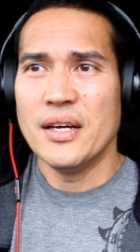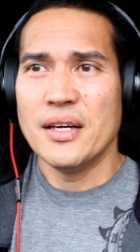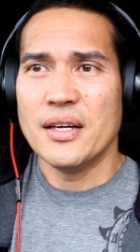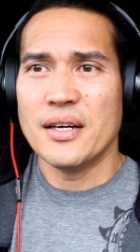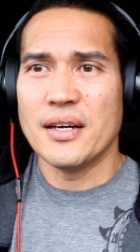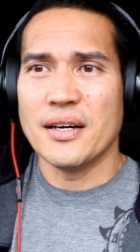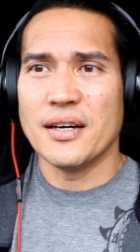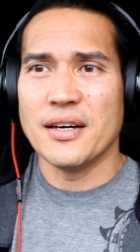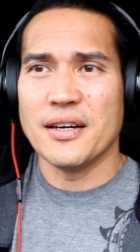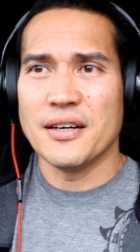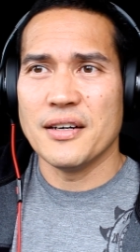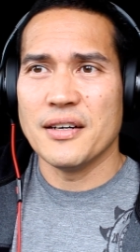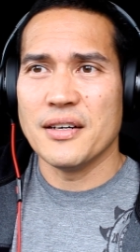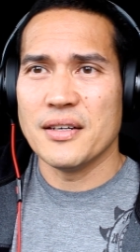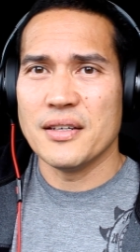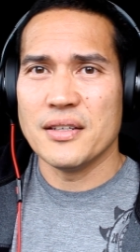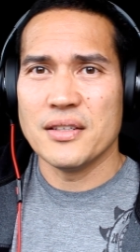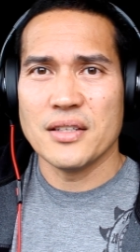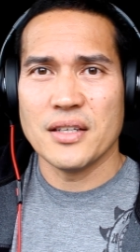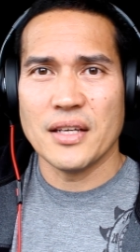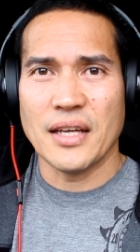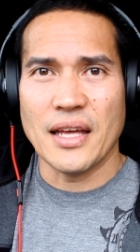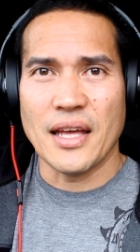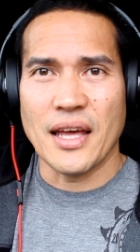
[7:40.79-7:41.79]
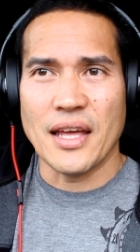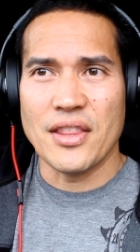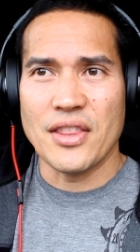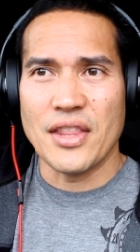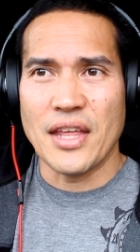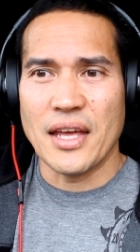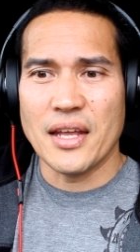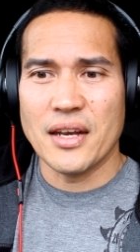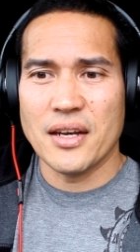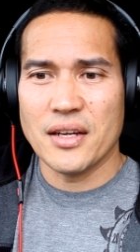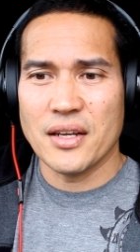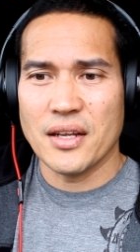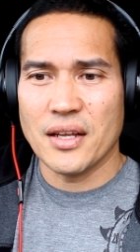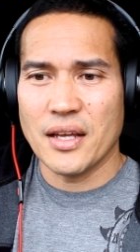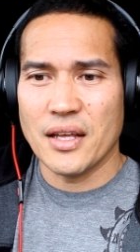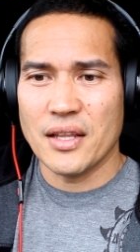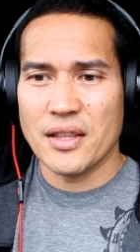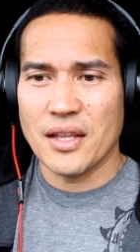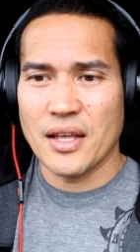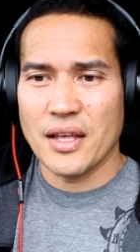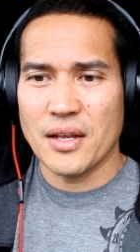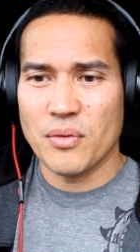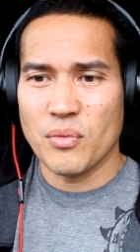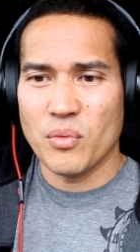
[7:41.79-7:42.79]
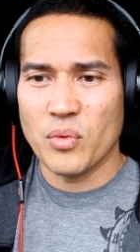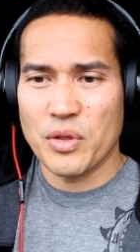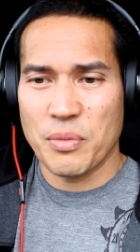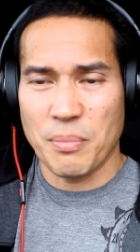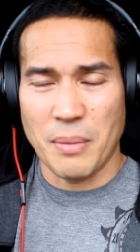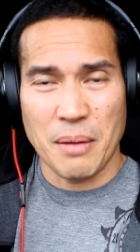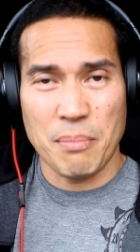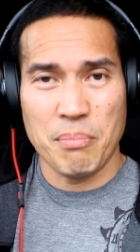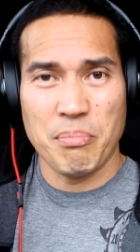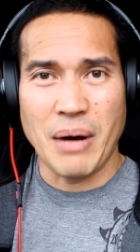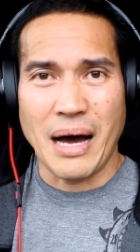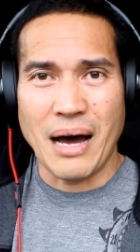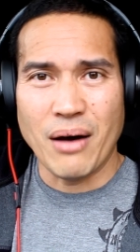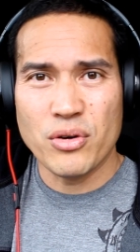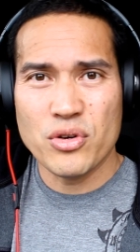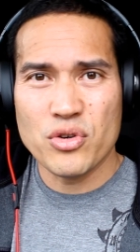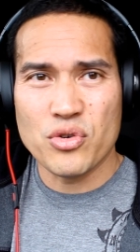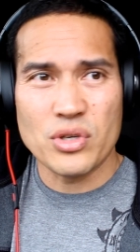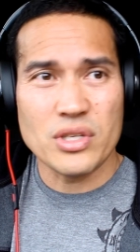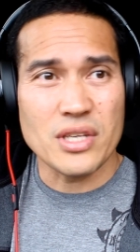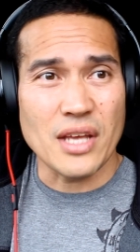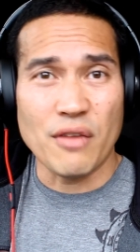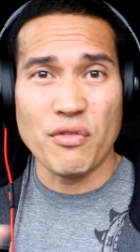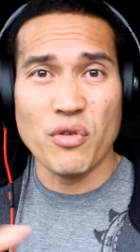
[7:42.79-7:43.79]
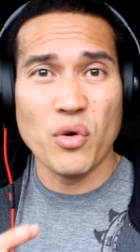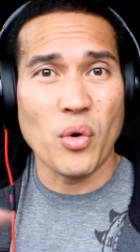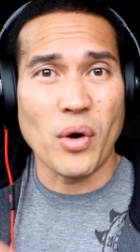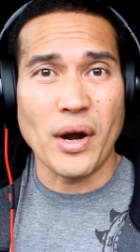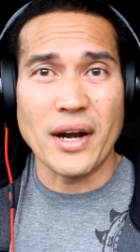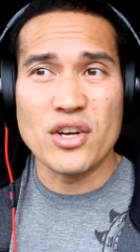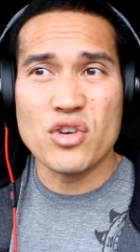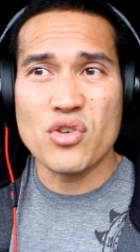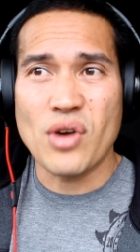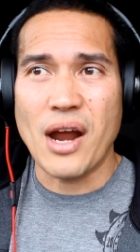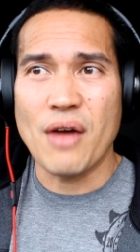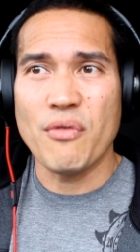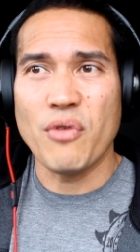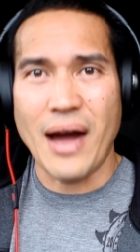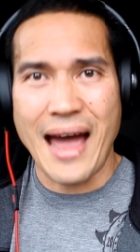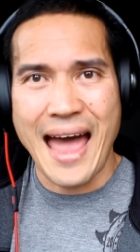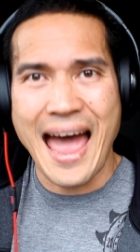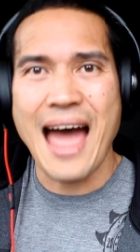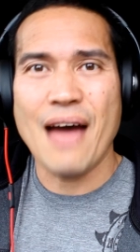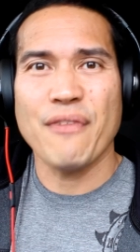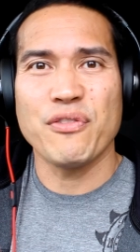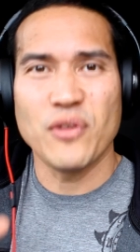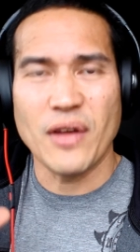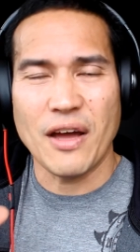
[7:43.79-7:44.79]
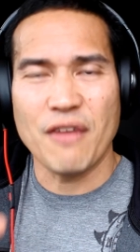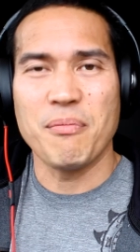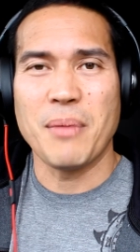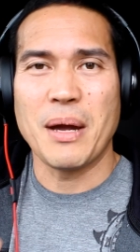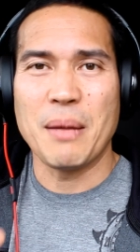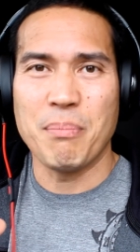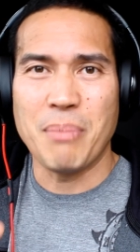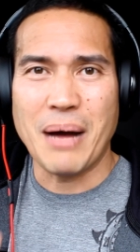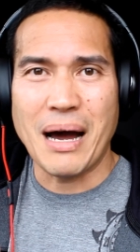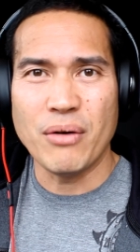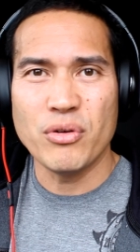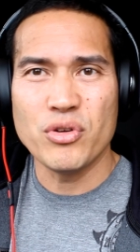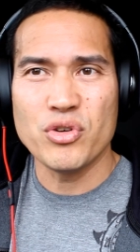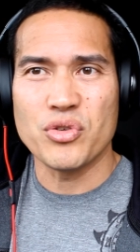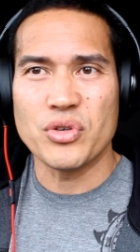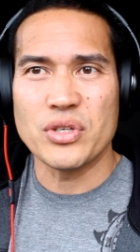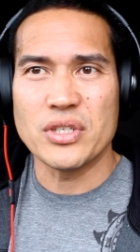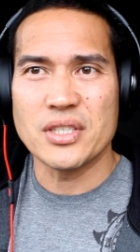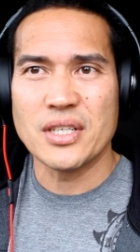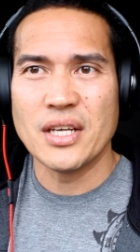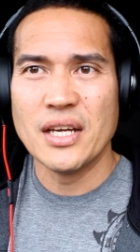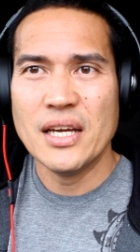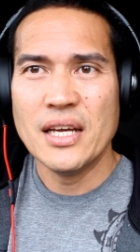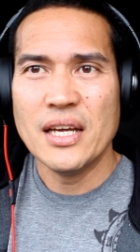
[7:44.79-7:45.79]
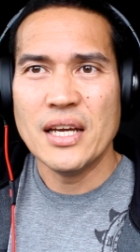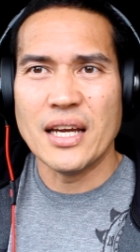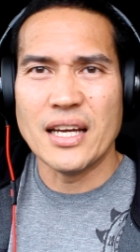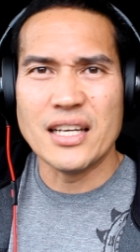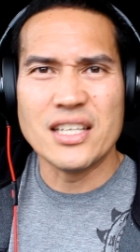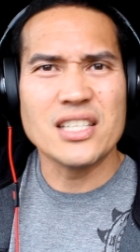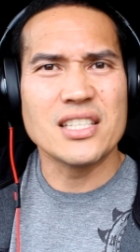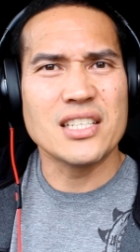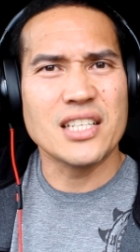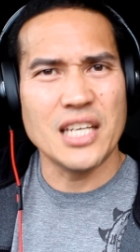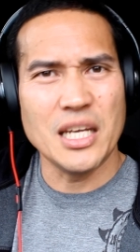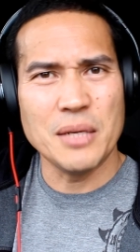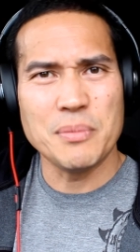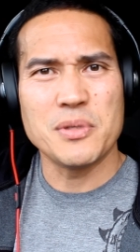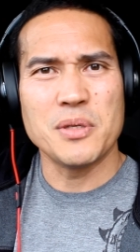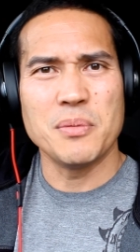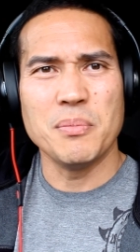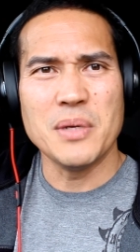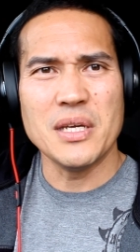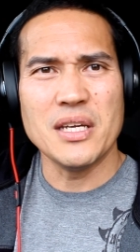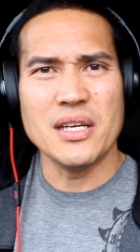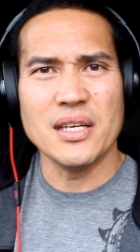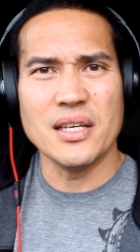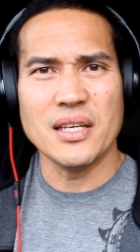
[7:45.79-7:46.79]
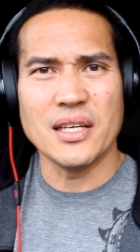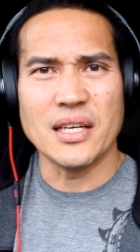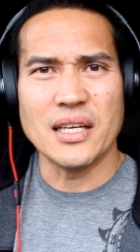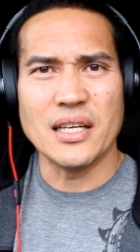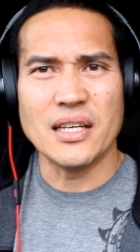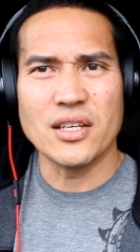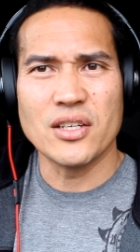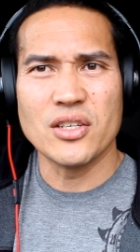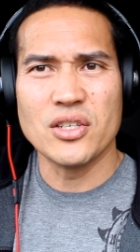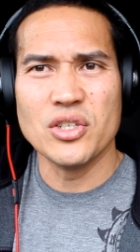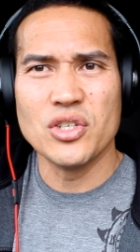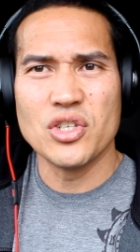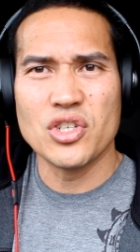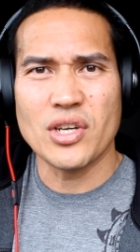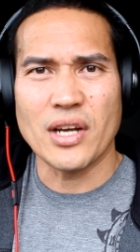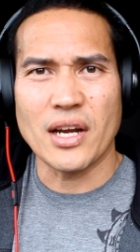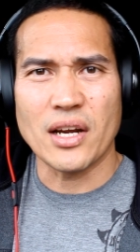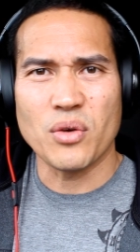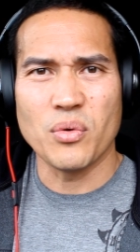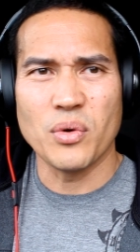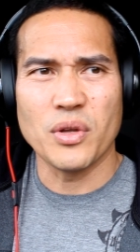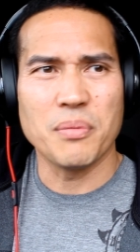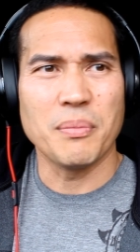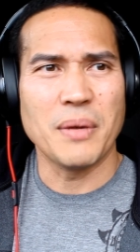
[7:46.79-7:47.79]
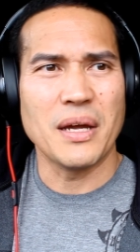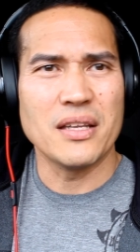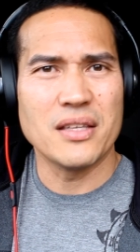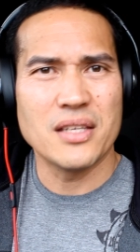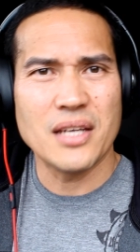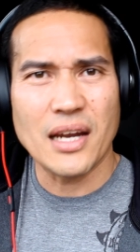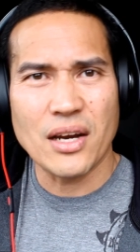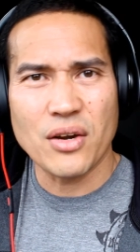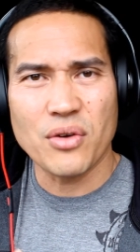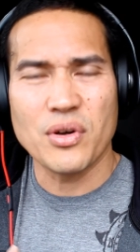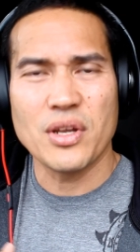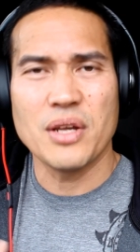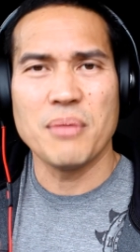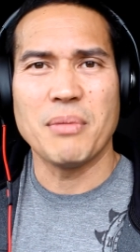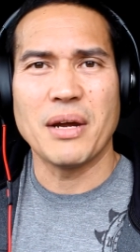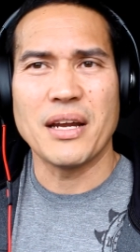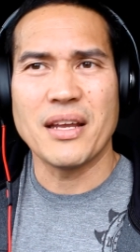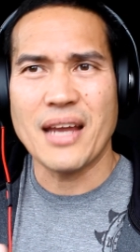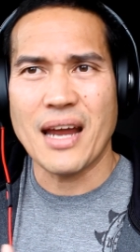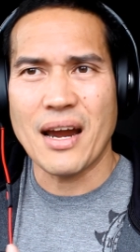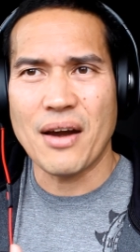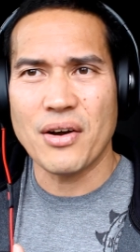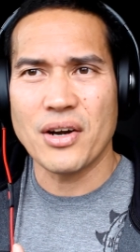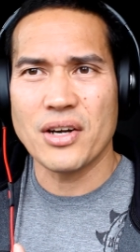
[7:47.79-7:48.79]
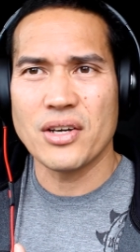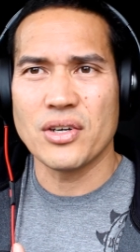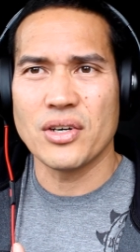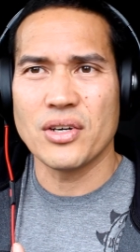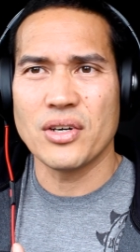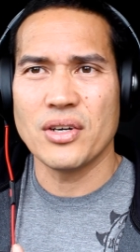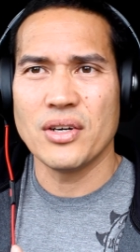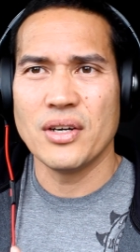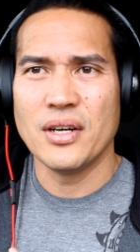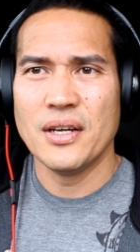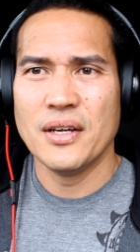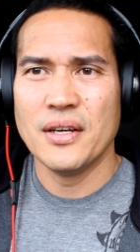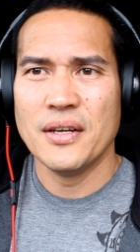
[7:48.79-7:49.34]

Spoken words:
and then with my boundaries. Everywhere I travel, I have to have my boundaries. It just keeps me in good check with my integrity, my character.